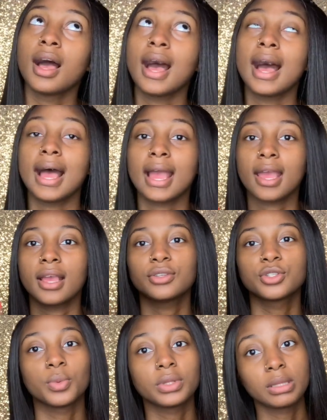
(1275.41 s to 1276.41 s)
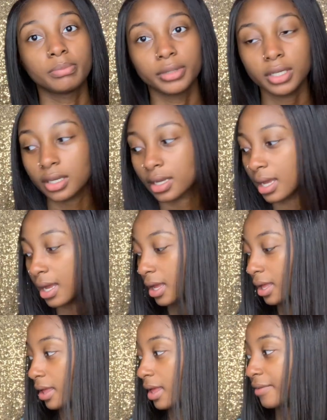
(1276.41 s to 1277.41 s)
I, so with the book,
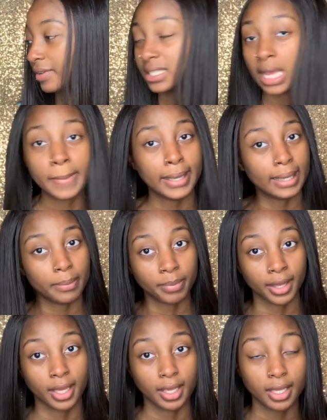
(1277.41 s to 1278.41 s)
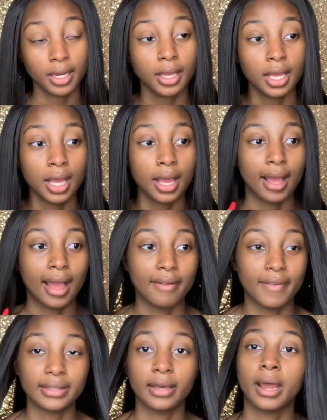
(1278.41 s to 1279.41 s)
every time I get paid, I
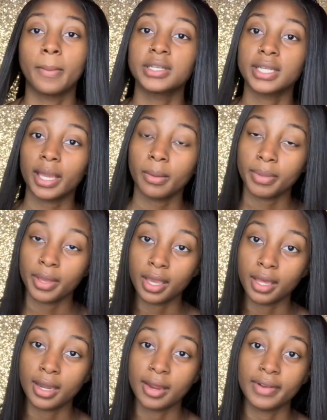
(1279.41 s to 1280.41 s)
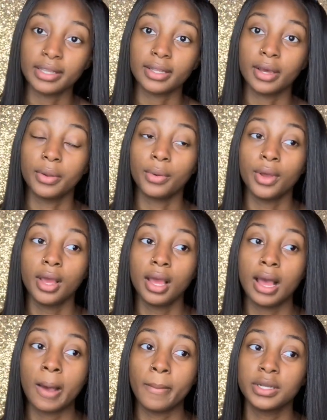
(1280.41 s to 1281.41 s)
write down how much I get paid and I write down
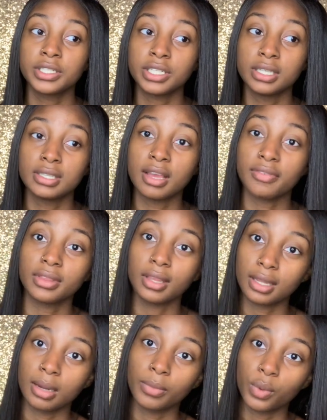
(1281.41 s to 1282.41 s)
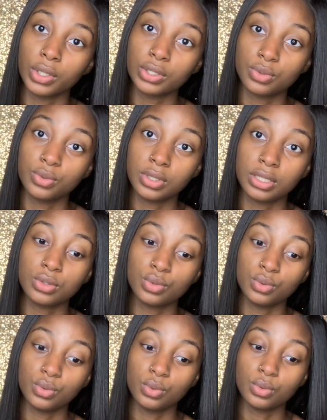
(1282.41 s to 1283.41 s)
how much is everything that I'm going to need
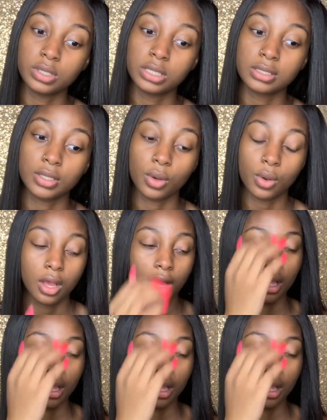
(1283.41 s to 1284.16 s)
to, so,